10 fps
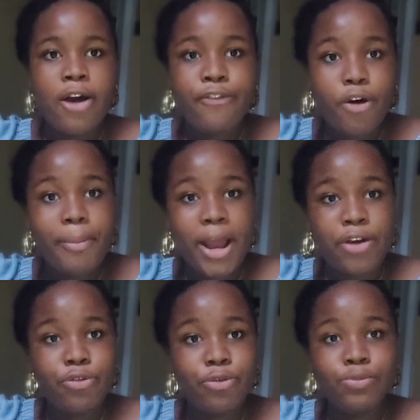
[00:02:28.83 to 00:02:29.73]
For my
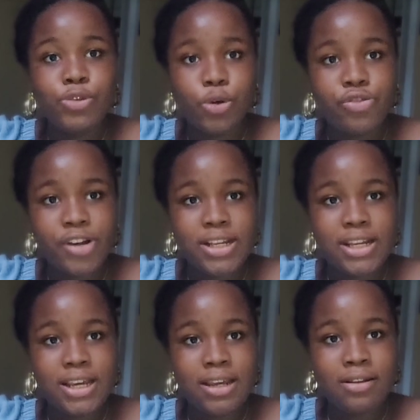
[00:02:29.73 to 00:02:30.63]
room,
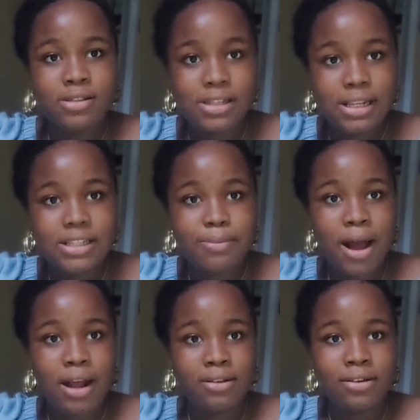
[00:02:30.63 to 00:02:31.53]
200k,
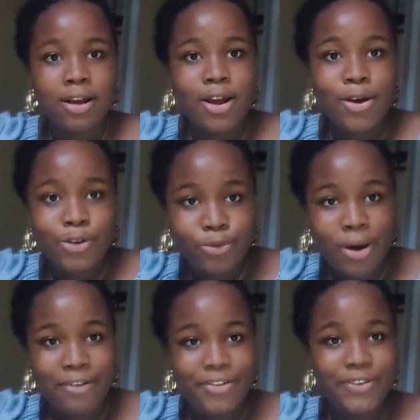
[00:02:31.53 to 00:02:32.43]
six-man,
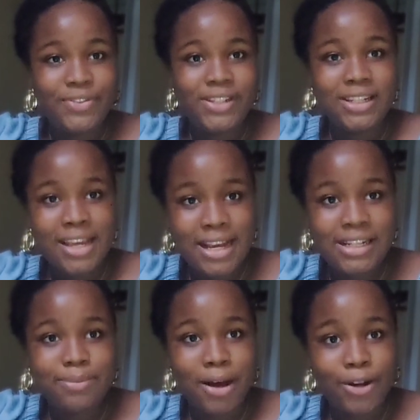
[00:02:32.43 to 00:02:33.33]
150,
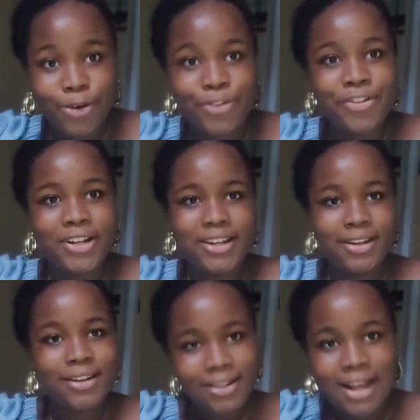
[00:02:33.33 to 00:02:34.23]
eight-man, 100k,
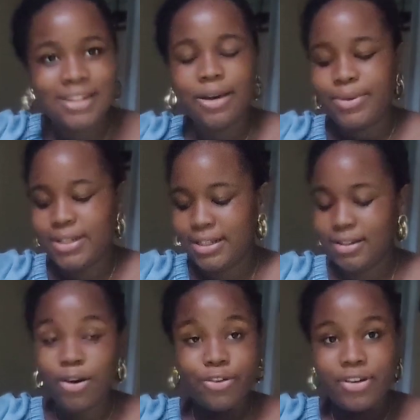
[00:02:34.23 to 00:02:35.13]
that's how it
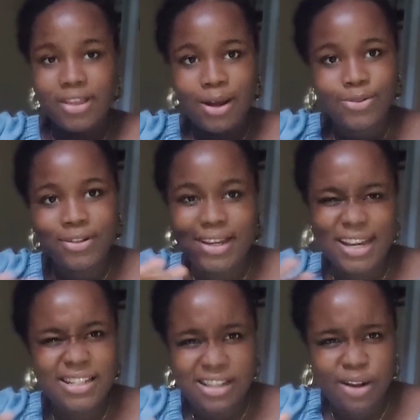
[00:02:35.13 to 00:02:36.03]
is, 100,000, k
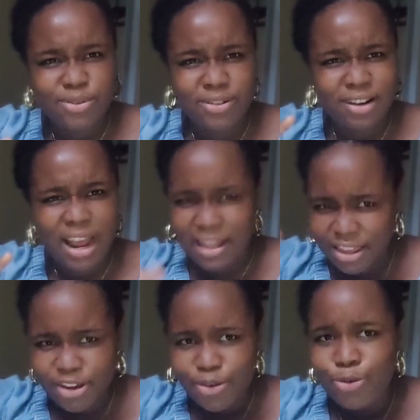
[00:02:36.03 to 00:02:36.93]
is 1,000,
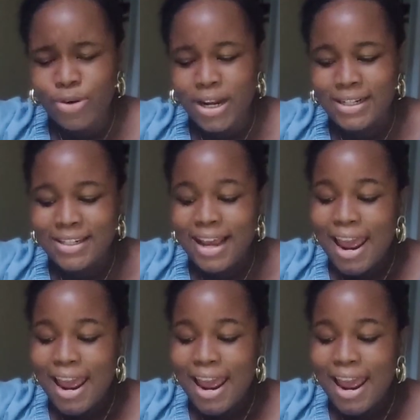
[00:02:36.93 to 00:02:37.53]
you can do that.